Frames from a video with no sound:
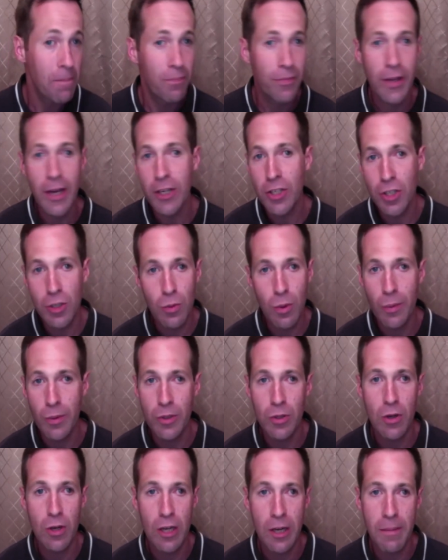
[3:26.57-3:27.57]
Not sure what we're
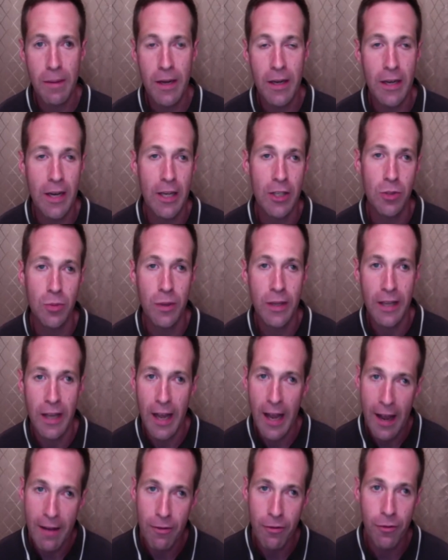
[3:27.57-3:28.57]
talking about next week. I
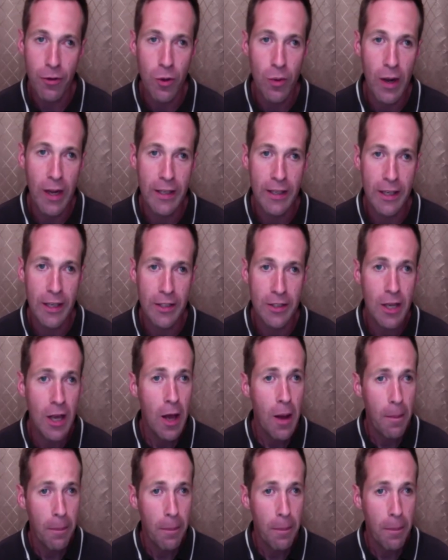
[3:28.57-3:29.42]
have a few ideas,